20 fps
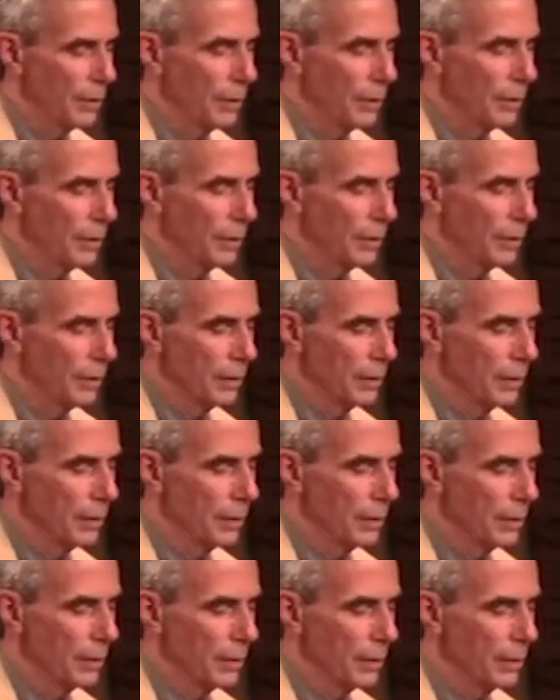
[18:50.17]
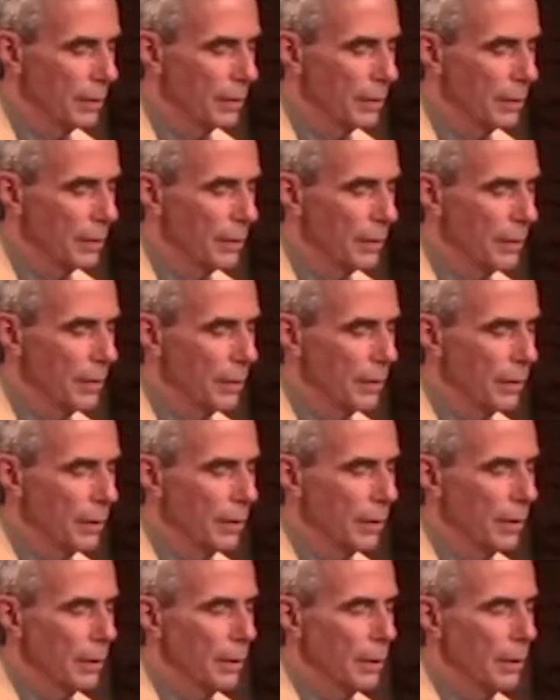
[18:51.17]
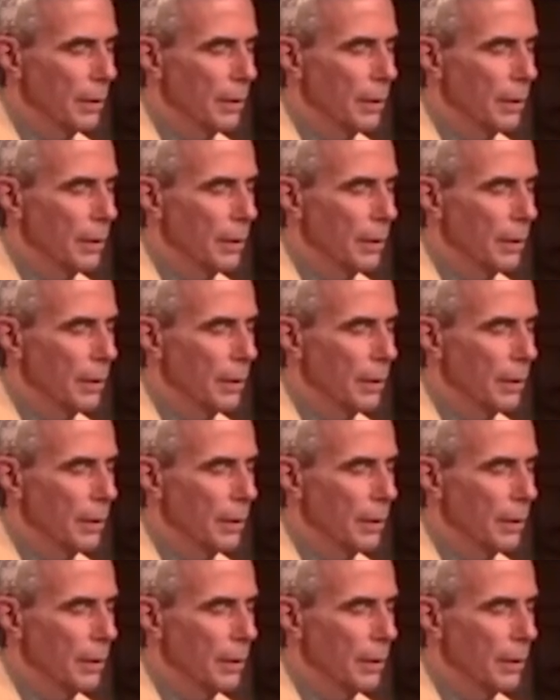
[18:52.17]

[no speech]